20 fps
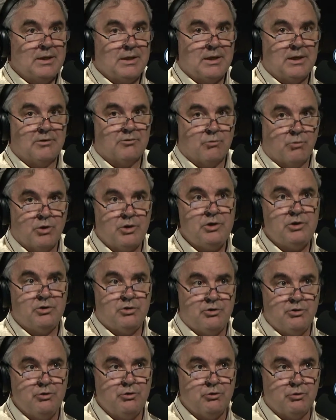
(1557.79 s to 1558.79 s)
is what do you
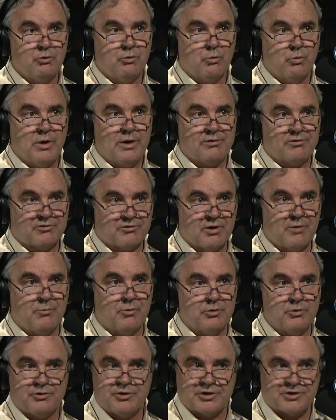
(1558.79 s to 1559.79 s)
do when
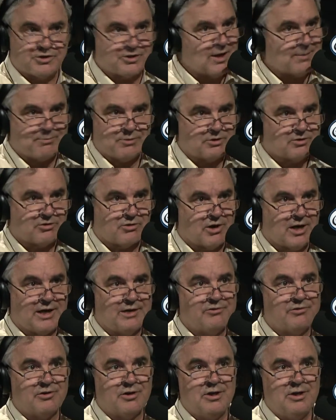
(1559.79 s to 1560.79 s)
someone who's accepted
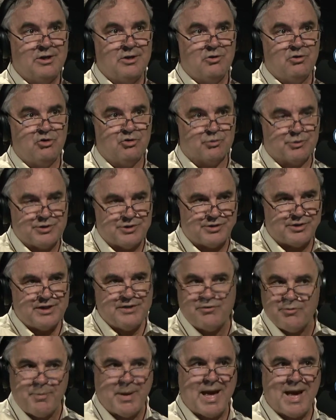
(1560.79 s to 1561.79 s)
Christ, who's
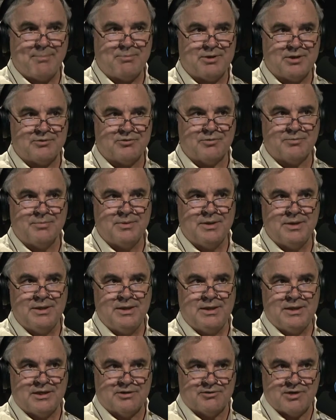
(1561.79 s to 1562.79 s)
received baptism,
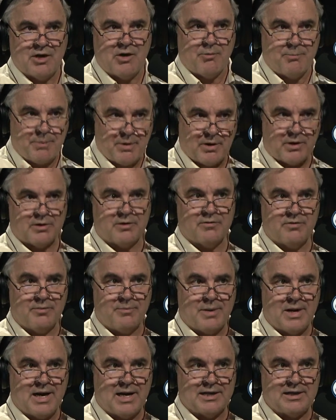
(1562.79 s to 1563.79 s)
is now a part of the
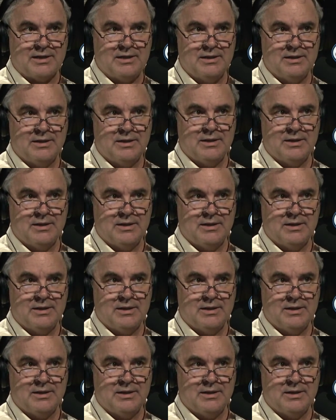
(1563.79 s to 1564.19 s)
body,